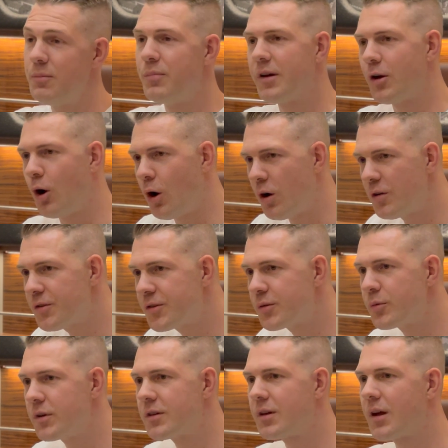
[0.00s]
but
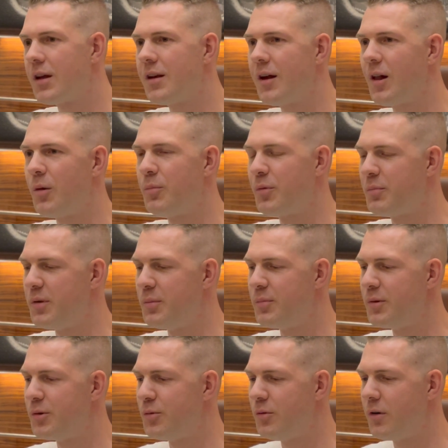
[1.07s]
also it can help
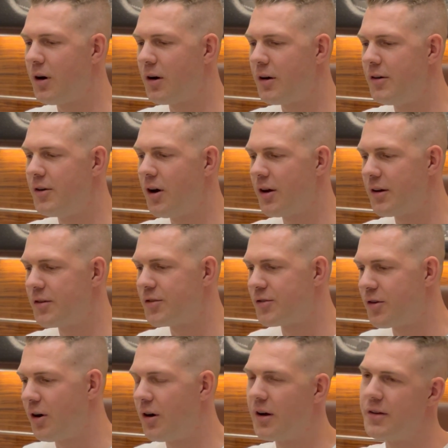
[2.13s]
people who are not as
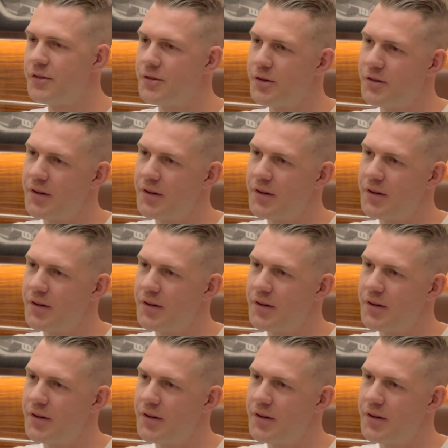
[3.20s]
strong as they're